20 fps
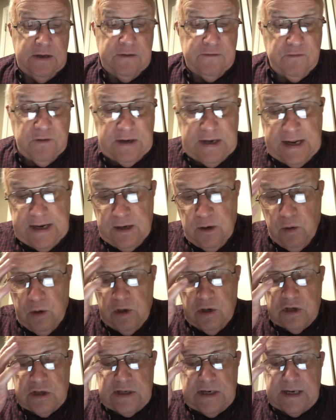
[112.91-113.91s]
Friend, I know it
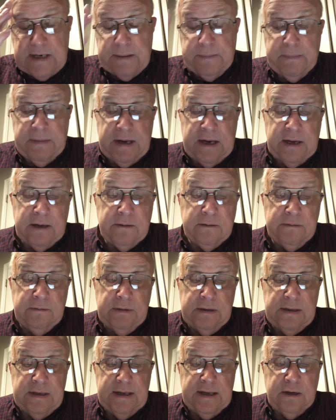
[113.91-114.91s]
looks like a mountain.
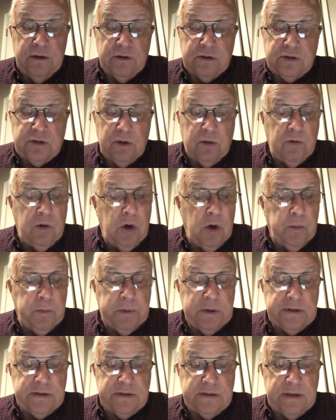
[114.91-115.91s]
It looks so
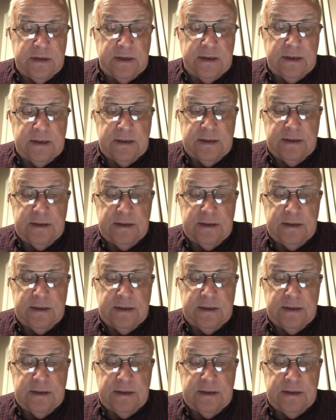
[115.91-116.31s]
hopeless and